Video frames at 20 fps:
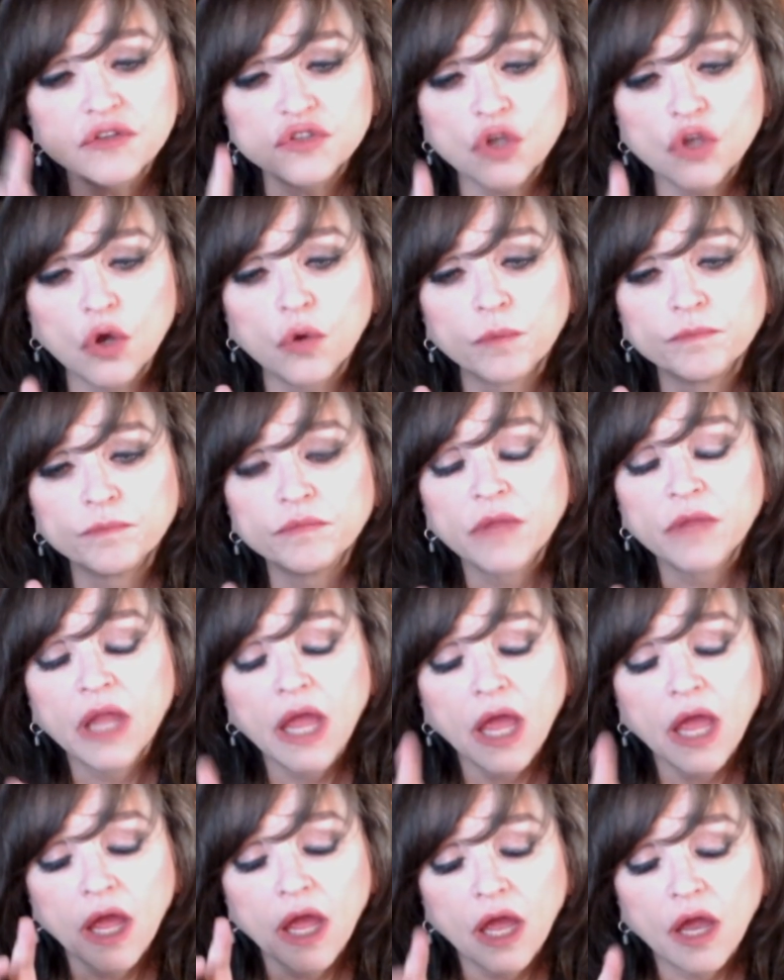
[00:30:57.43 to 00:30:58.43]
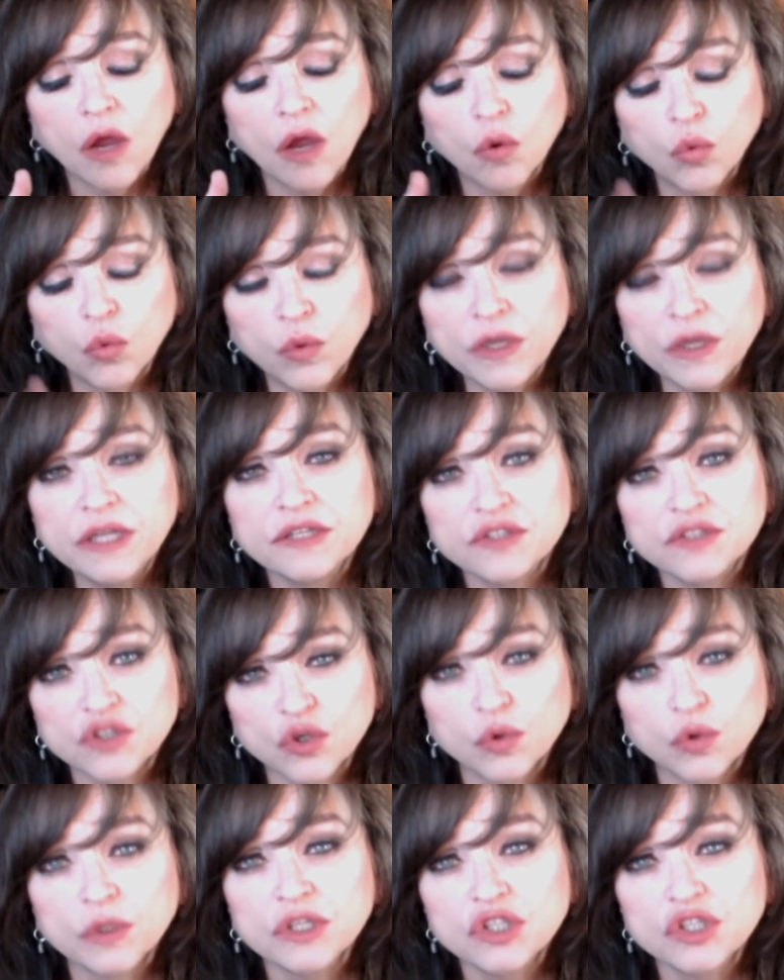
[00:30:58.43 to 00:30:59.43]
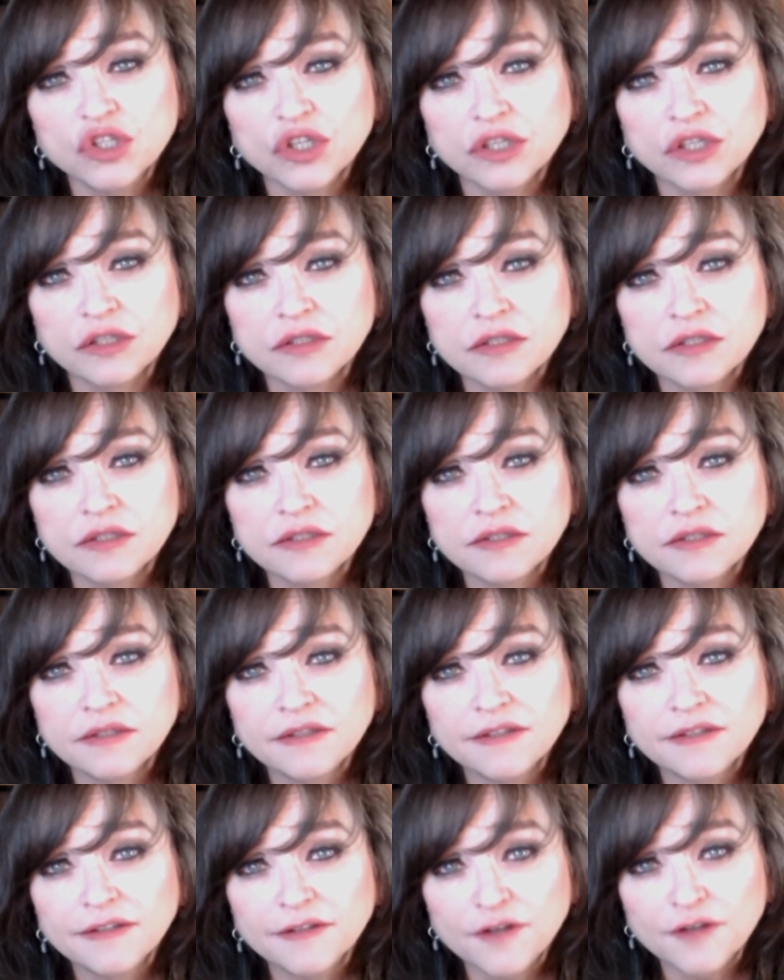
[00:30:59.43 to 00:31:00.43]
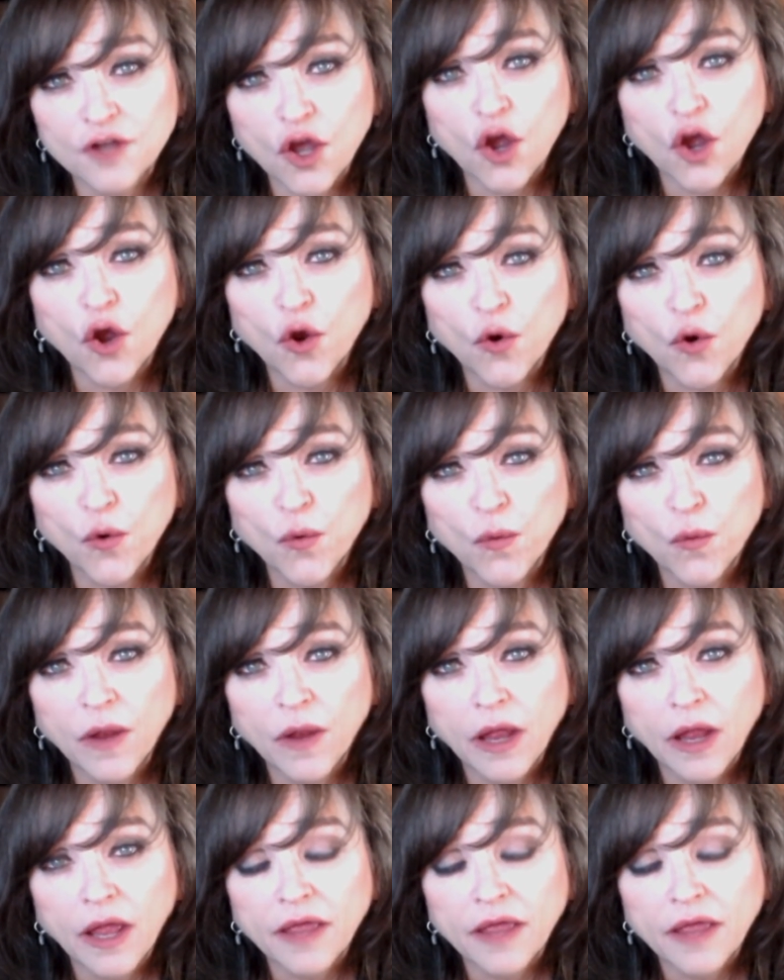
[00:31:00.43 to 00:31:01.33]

So we as Christians know